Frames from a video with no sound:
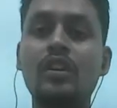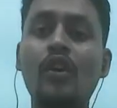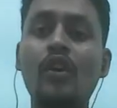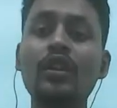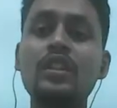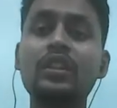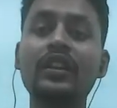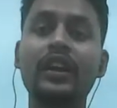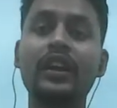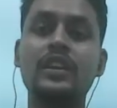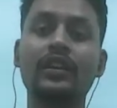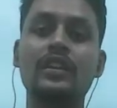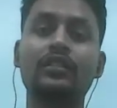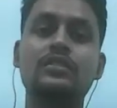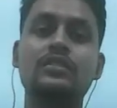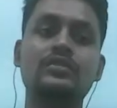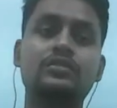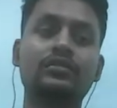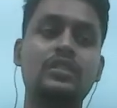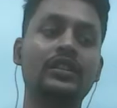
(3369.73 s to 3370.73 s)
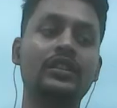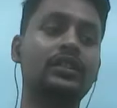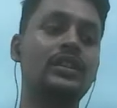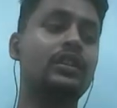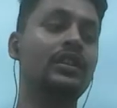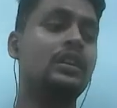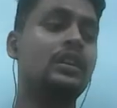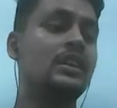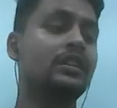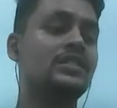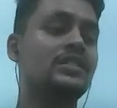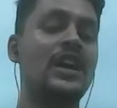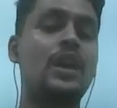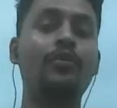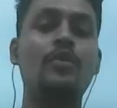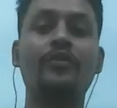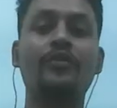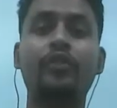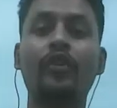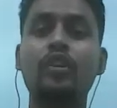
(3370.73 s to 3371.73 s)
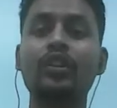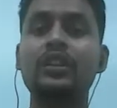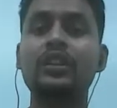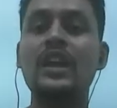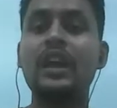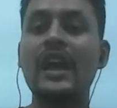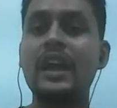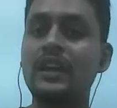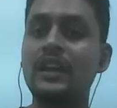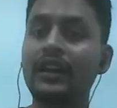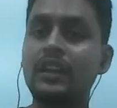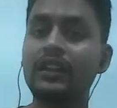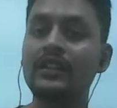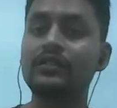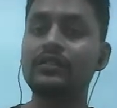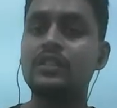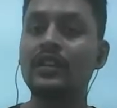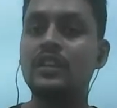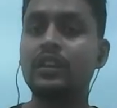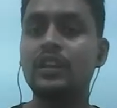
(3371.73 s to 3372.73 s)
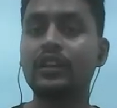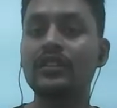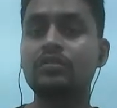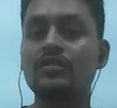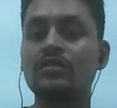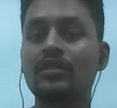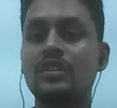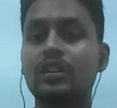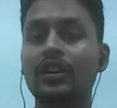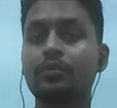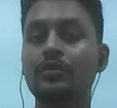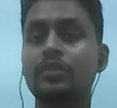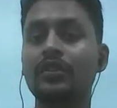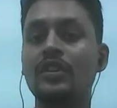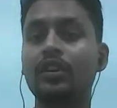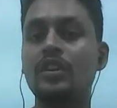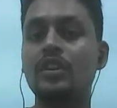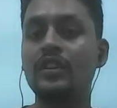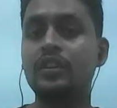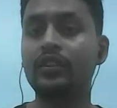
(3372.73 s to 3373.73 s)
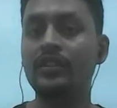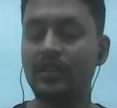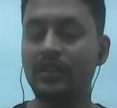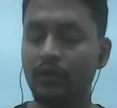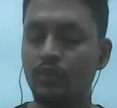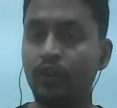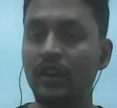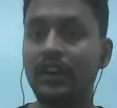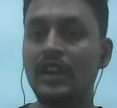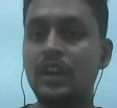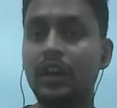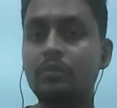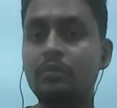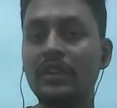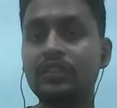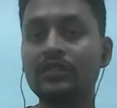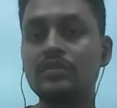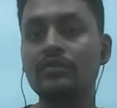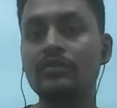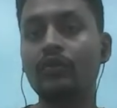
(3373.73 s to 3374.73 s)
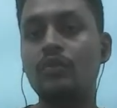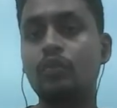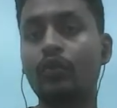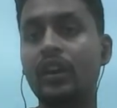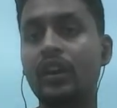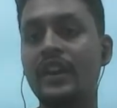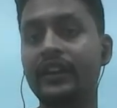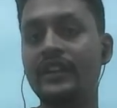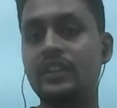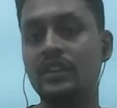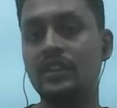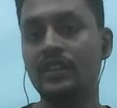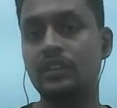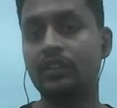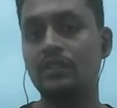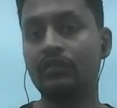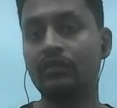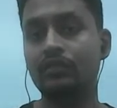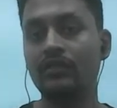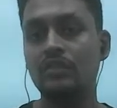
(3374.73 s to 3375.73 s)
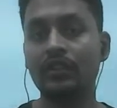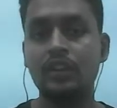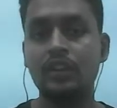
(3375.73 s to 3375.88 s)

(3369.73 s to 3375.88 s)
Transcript: All the angles. So like the sum of all the angles is coming, it will come as 180 degree.